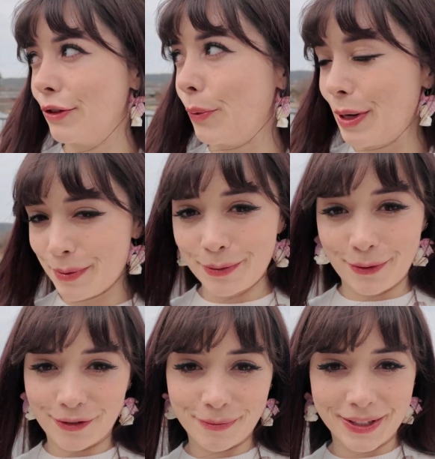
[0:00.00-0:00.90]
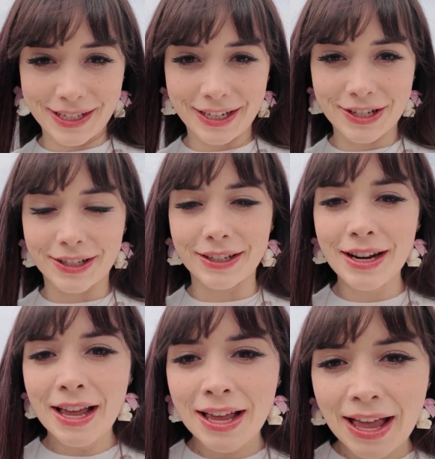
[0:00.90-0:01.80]
20-minute walk from the
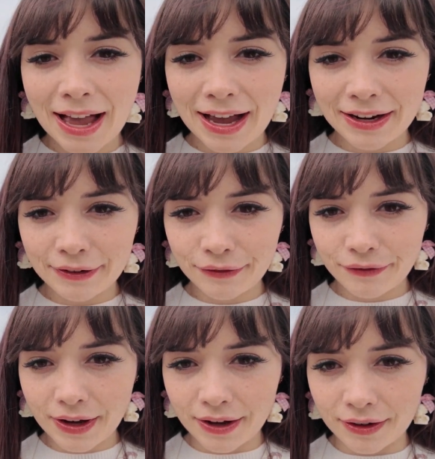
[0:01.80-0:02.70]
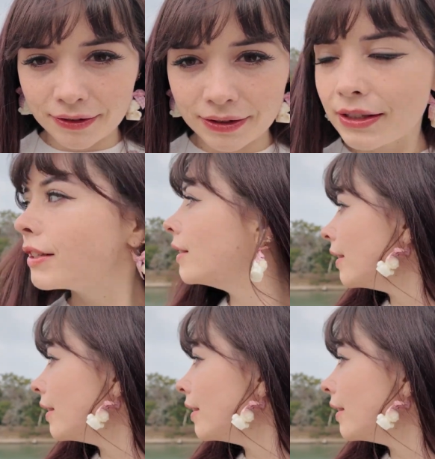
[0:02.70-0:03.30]
station, and I found,